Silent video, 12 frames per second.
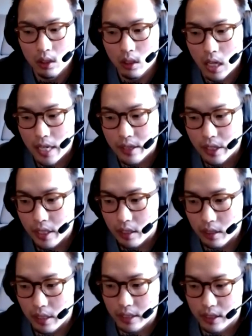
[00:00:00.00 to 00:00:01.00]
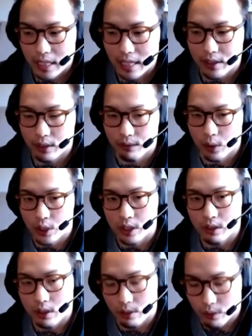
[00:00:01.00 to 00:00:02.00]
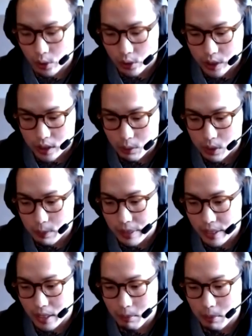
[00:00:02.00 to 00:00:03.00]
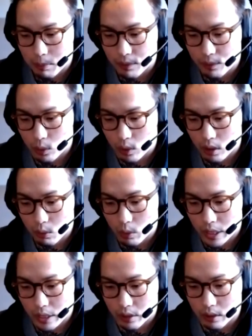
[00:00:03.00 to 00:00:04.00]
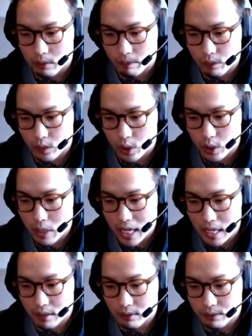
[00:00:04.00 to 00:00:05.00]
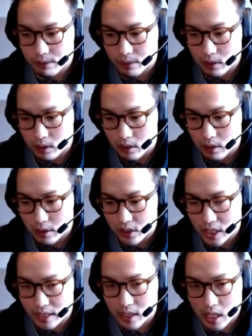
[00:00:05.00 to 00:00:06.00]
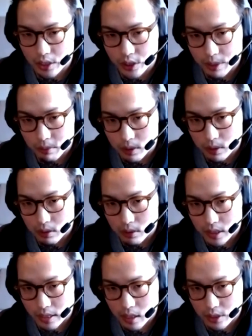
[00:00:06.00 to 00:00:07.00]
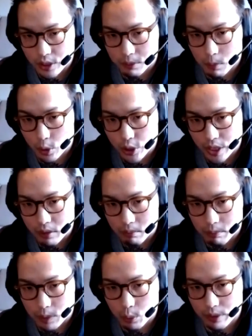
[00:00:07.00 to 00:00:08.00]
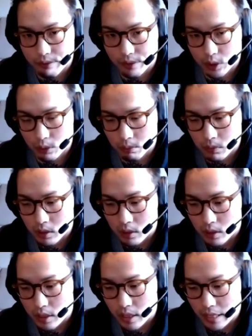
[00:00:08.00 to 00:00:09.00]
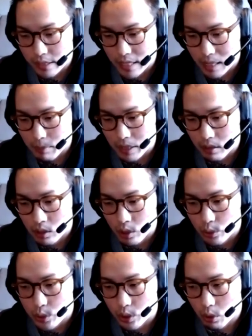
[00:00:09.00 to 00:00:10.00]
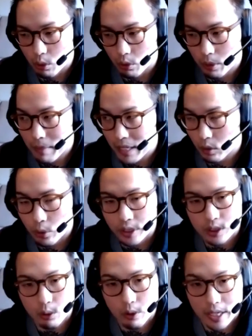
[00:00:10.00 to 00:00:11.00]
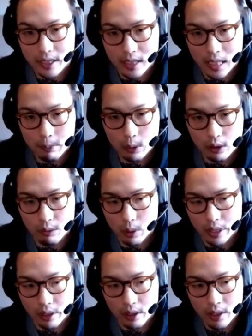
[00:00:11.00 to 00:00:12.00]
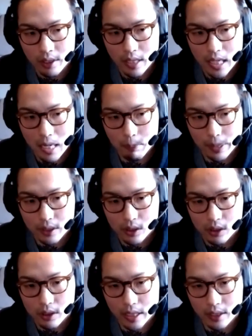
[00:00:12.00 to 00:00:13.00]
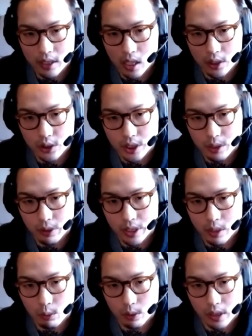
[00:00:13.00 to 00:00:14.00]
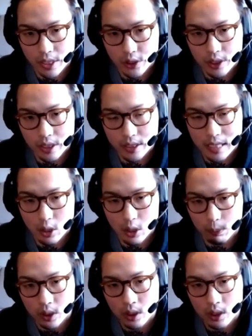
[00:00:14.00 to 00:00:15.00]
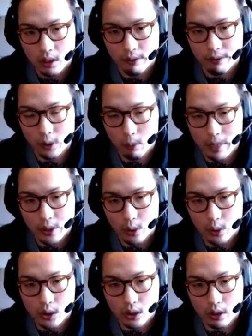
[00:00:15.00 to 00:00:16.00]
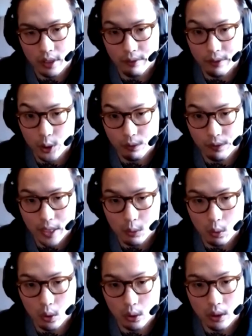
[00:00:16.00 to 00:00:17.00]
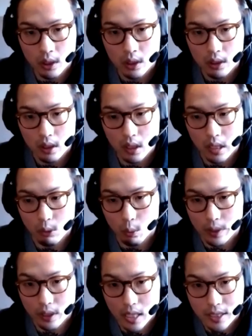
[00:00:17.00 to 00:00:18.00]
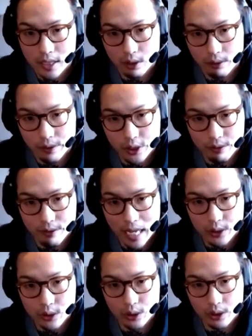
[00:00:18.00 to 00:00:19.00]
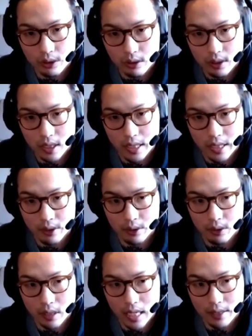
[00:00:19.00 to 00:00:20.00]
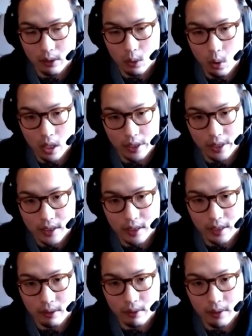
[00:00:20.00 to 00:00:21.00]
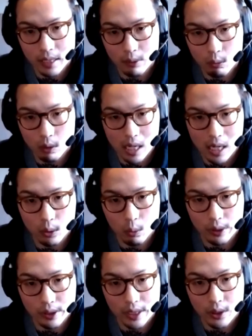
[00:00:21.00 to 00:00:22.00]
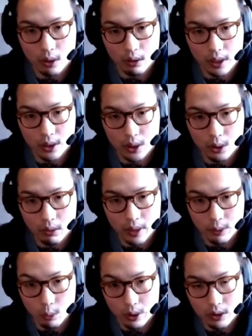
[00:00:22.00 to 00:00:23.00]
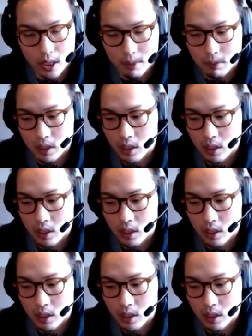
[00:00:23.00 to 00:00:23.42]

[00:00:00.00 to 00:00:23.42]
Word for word: I think it's that convergence I was speaking about before, yes. where you have technology technology is merging between film and gaming. So The Mandalorian is a great example of where Epic's technology with the Unreal Engine has helped filmmakers in the visual effects world uh, realize their vision faster and at qualities that, that rival what they currently do in real time.